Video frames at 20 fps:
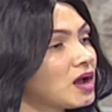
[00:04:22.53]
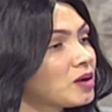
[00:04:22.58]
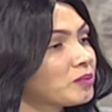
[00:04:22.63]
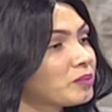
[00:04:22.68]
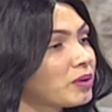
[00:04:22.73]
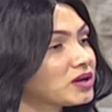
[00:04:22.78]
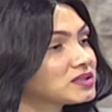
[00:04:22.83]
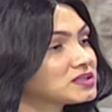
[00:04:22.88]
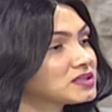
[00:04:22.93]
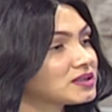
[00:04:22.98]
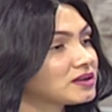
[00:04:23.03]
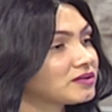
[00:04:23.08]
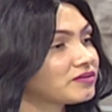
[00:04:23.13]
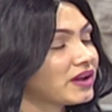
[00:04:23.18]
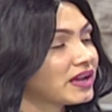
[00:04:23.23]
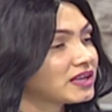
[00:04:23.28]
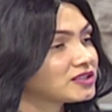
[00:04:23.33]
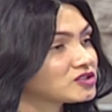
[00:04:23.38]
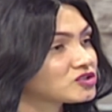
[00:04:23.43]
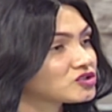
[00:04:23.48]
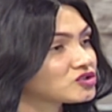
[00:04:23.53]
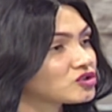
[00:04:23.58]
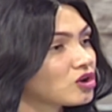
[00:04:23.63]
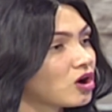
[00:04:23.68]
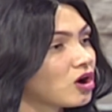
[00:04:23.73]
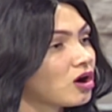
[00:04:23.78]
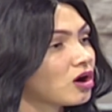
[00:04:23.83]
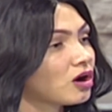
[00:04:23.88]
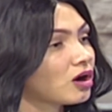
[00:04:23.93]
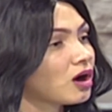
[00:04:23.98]
positive,
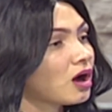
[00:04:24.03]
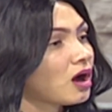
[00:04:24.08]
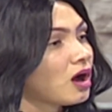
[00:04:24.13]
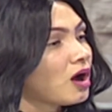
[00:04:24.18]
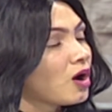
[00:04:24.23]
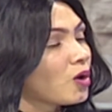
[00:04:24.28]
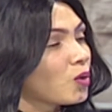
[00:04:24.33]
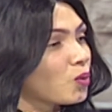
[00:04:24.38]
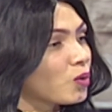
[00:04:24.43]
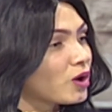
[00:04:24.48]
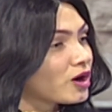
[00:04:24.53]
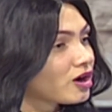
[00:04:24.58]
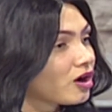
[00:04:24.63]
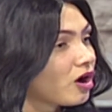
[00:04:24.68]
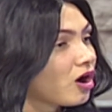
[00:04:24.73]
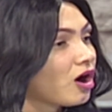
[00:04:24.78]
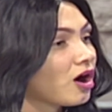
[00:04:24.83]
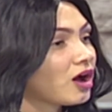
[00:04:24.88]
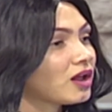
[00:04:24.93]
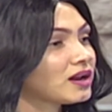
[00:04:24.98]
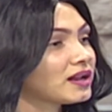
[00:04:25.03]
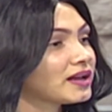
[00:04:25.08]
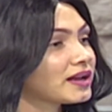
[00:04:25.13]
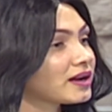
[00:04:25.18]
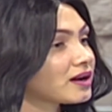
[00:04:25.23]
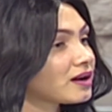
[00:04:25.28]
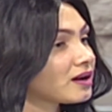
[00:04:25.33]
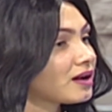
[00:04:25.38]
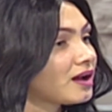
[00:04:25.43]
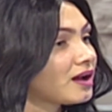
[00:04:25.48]
headstrong, workaholic,